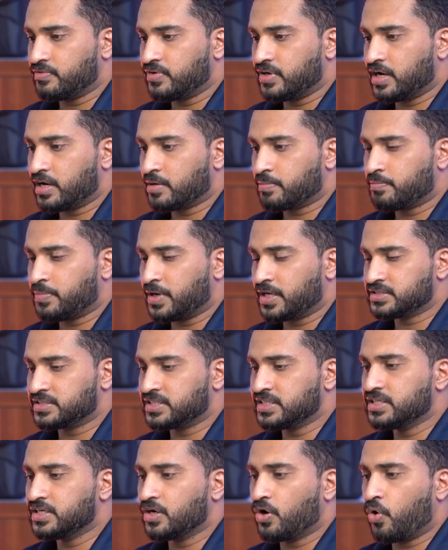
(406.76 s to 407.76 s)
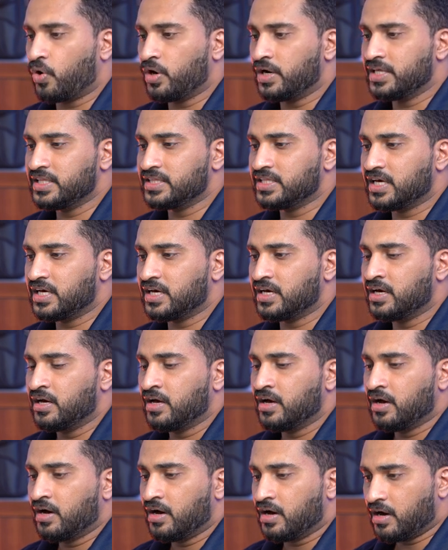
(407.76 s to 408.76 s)
we are passing only the
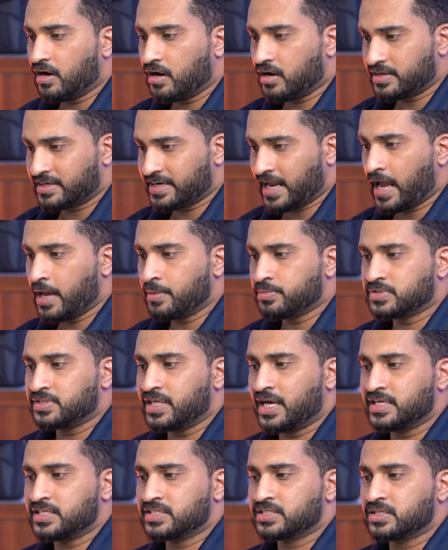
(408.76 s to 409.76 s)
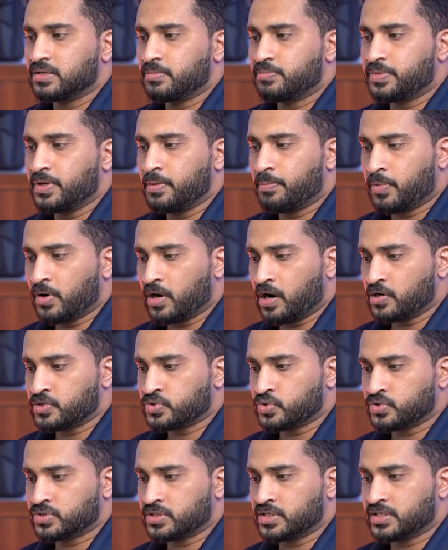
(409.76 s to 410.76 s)
types, that is people
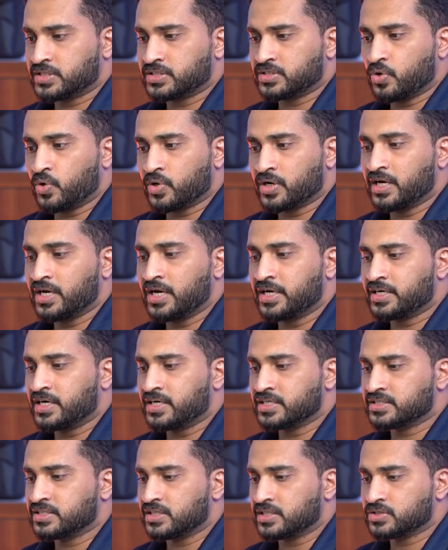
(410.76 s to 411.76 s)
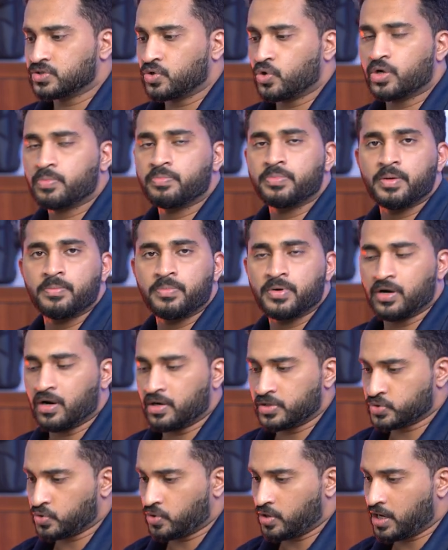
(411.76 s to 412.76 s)
also search or related search or people
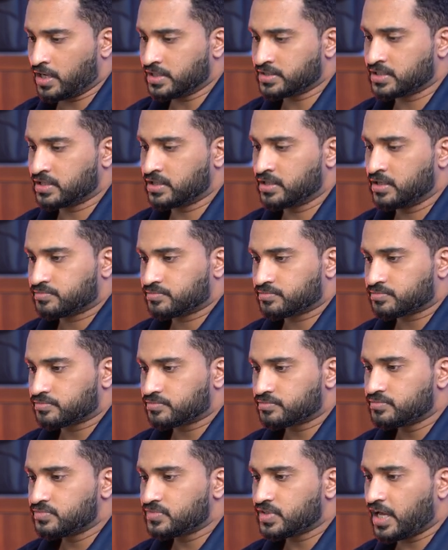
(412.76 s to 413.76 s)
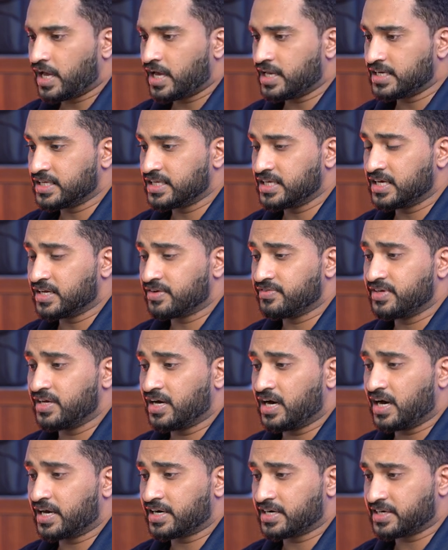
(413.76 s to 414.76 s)
also ask. And here
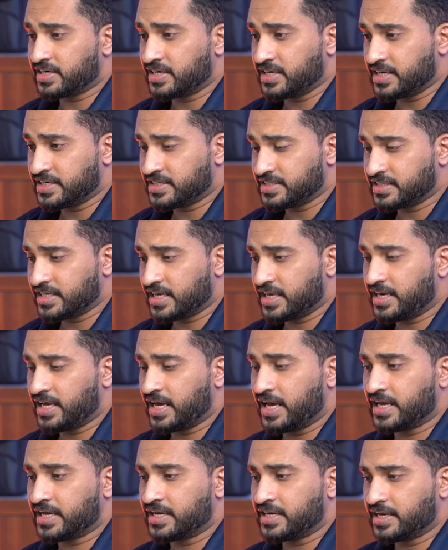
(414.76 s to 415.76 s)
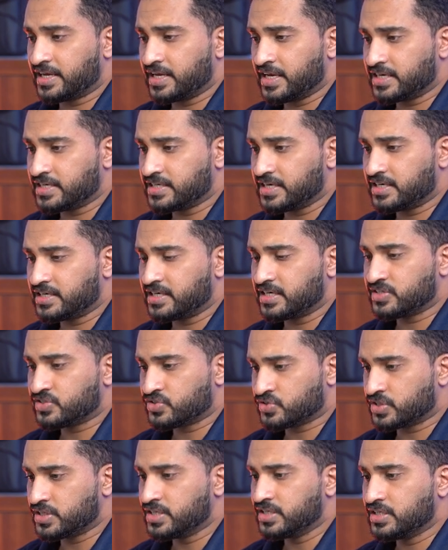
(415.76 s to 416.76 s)
we are creating an aggregated
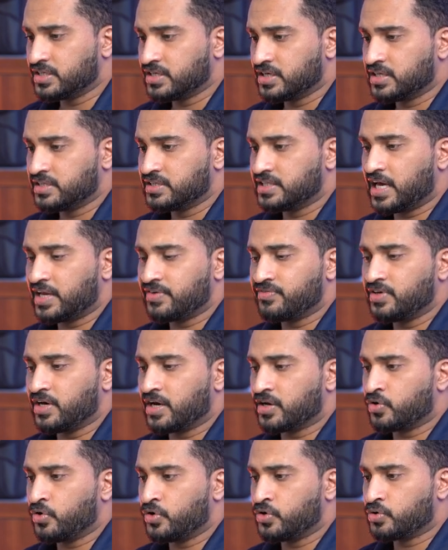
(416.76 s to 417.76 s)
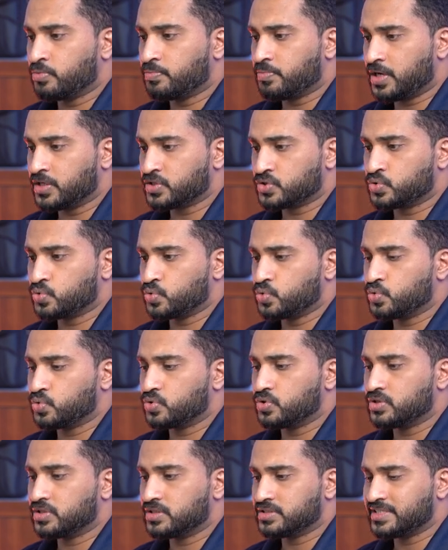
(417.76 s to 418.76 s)
string that we are going to pass to
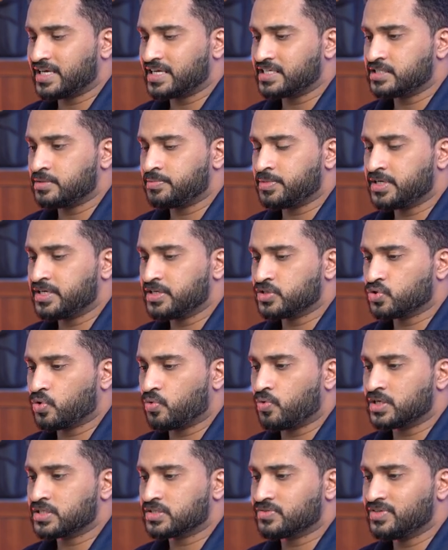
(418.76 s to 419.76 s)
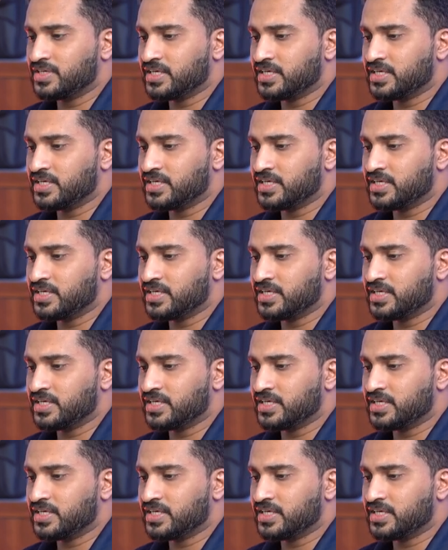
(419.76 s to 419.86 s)
ChatGPT. So once